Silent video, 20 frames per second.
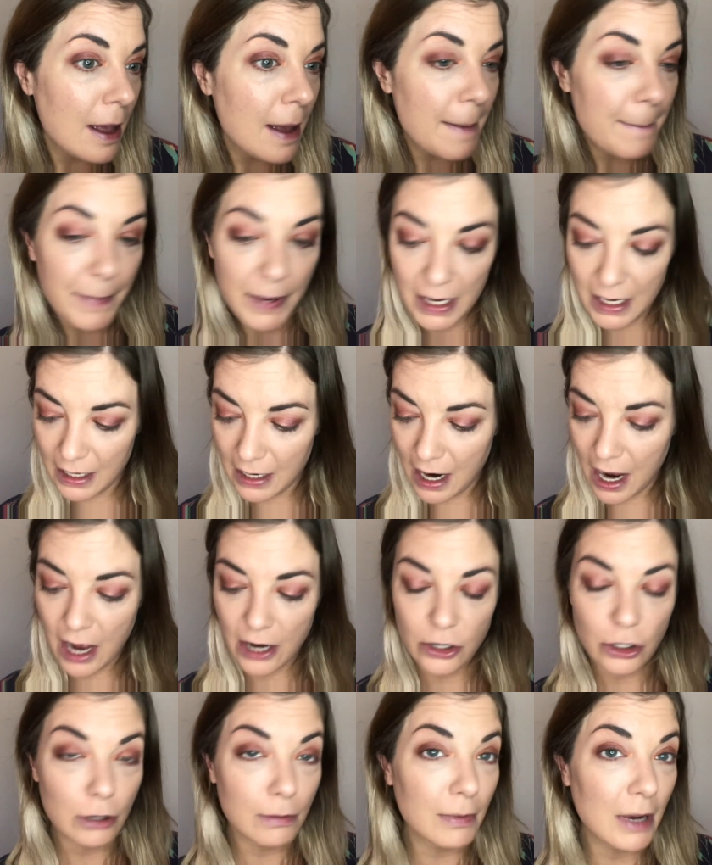bit
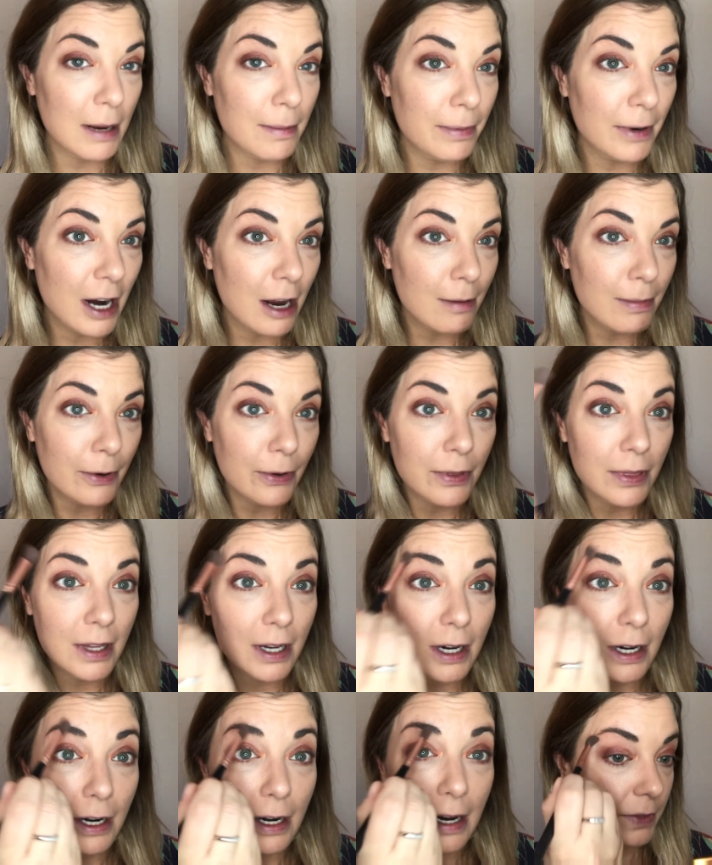under my brow bone
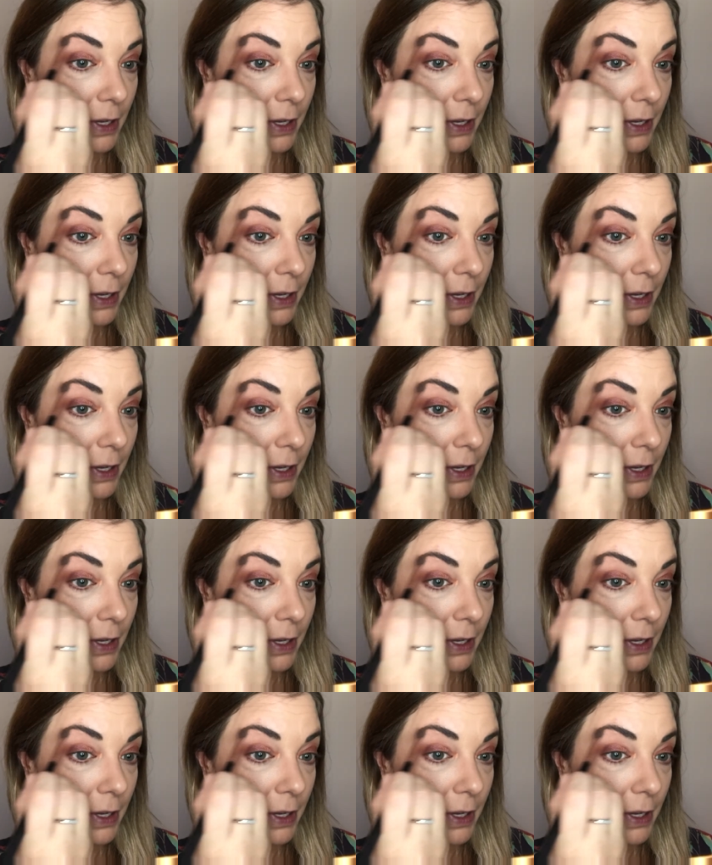there.